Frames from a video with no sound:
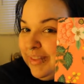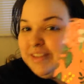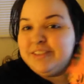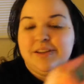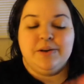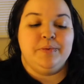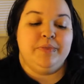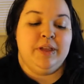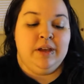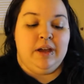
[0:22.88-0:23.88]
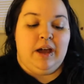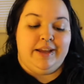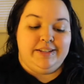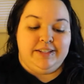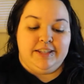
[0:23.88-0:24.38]
So, I
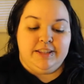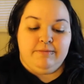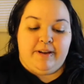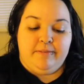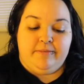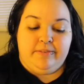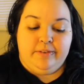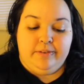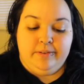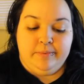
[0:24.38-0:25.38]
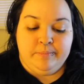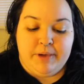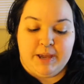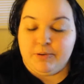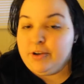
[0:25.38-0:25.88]
did get the Rifle
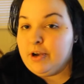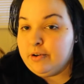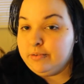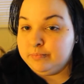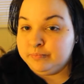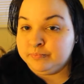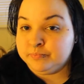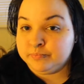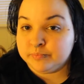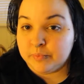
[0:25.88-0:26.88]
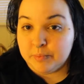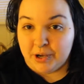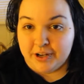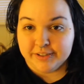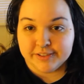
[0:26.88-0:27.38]
Paper Co.
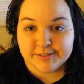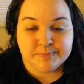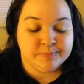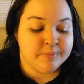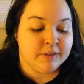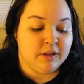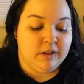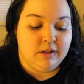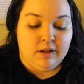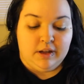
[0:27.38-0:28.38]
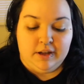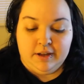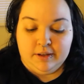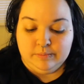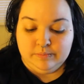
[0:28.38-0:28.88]
box
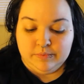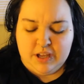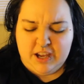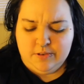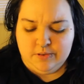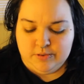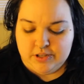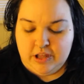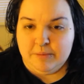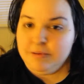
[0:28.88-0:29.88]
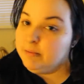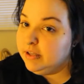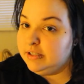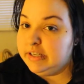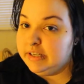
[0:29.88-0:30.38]
um, I know there's a lot of people
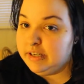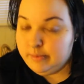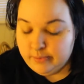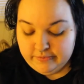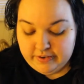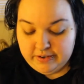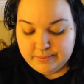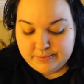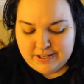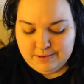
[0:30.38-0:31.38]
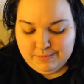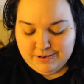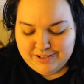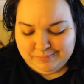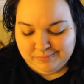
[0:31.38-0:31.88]
that didn't and were very upset
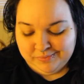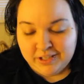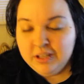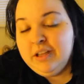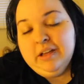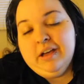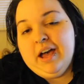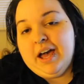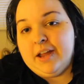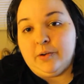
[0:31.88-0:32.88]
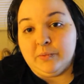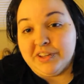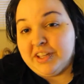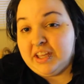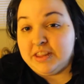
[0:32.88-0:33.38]
about it. I don't
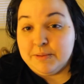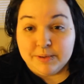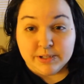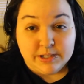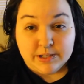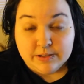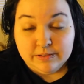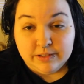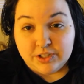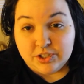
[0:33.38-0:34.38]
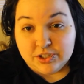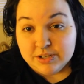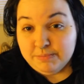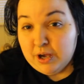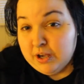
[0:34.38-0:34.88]
really get the big deal. It's just
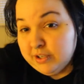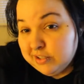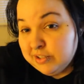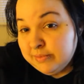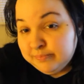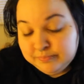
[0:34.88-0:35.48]
a box.